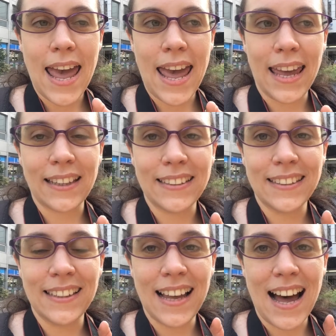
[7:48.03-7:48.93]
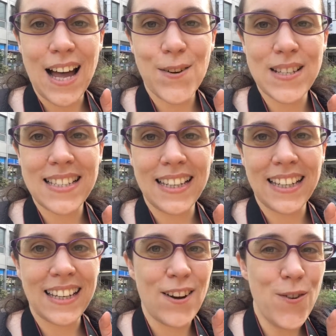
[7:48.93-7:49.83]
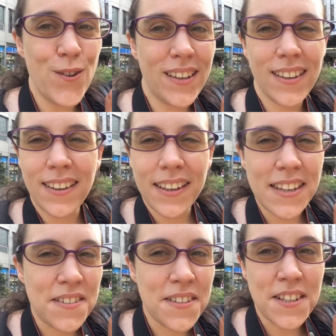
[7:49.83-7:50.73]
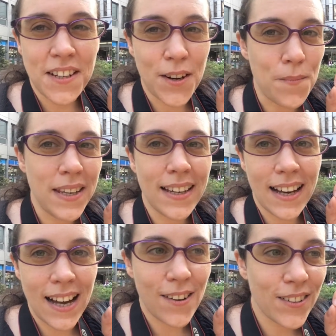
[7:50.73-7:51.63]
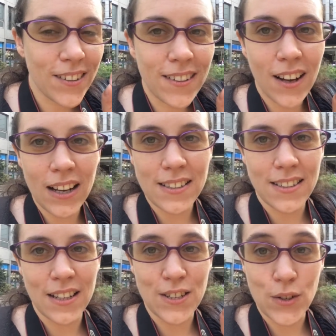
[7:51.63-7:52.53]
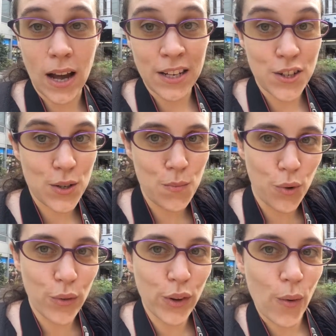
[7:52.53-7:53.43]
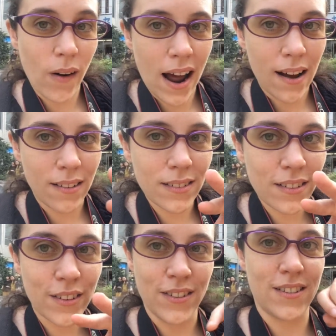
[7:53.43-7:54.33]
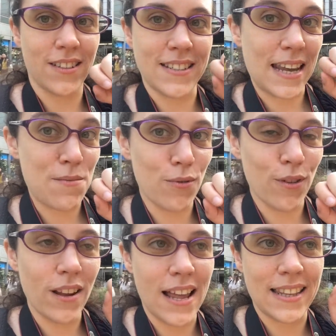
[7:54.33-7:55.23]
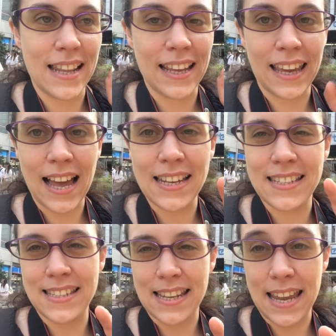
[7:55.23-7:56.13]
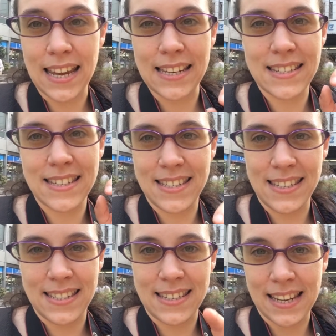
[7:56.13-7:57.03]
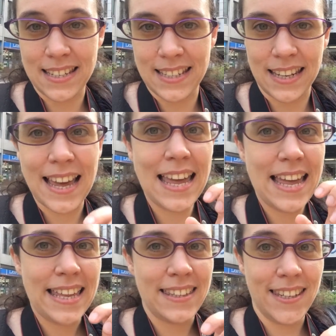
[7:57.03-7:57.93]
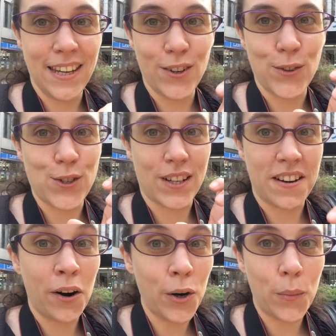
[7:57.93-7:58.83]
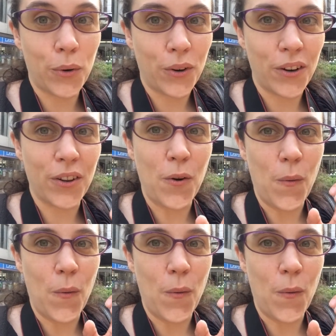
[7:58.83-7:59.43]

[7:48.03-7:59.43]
And I was like looking, is she coming out or not? And so I just moved around the table, and like I stayed standing near to the cardboard